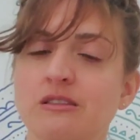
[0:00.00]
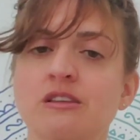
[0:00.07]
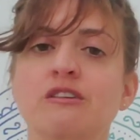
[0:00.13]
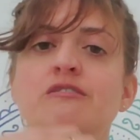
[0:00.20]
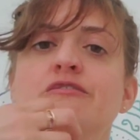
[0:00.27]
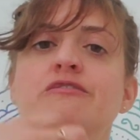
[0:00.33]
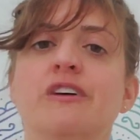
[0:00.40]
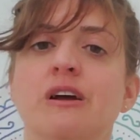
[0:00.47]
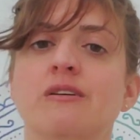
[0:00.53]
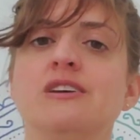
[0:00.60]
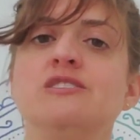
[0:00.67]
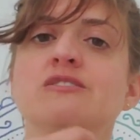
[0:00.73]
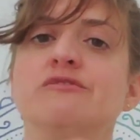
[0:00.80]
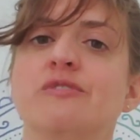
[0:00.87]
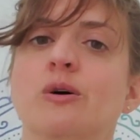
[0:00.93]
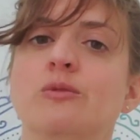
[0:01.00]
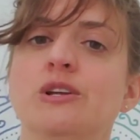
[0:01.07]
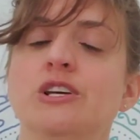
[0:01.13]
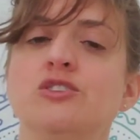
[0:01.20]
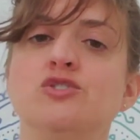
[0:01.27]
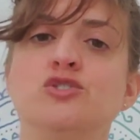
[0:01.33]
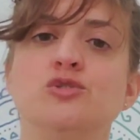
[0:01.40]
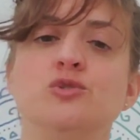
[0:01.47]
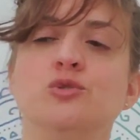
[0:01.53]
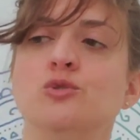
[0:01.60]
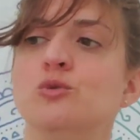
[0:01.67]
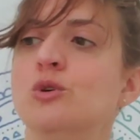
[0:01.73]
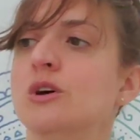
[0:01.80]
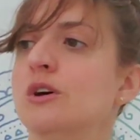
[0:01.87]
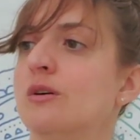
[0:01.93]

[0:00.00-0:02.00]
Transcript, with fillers: They're very devoted to,